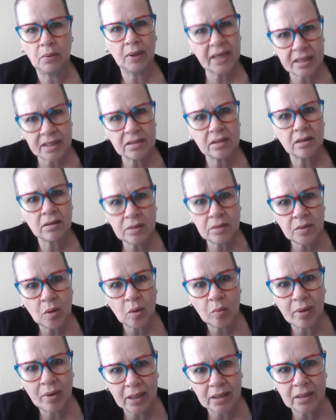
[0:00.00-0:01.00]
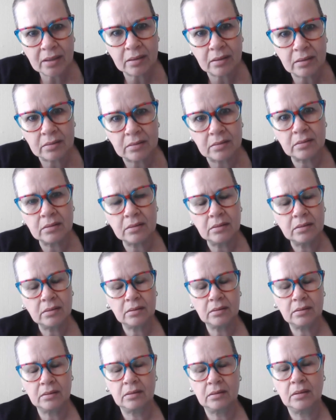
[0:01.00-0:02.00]
What is on your bucket list?
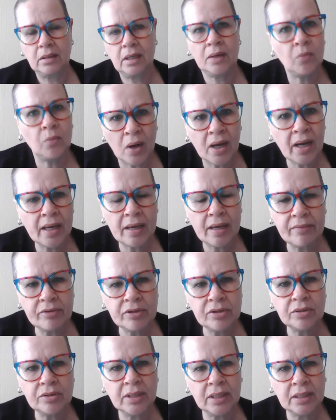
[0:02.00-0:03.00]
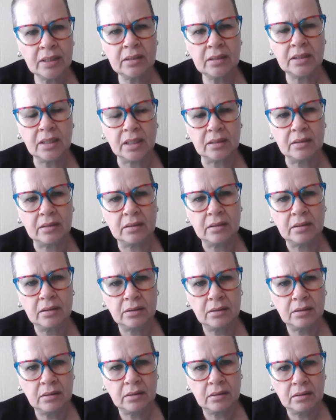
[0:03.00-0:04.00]
And why haven't you done it yet?
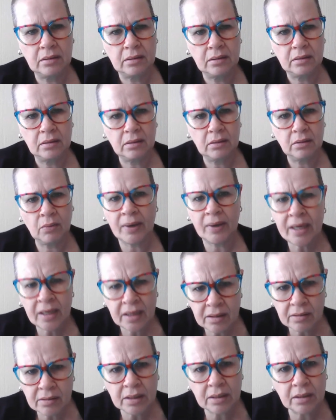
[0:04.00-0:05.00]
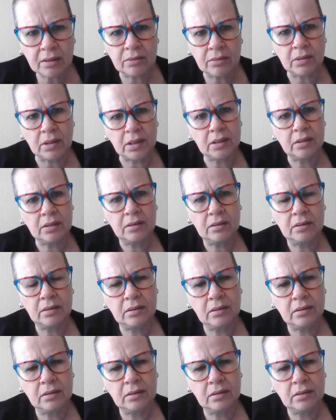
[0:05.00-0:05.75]
When are you going to do it?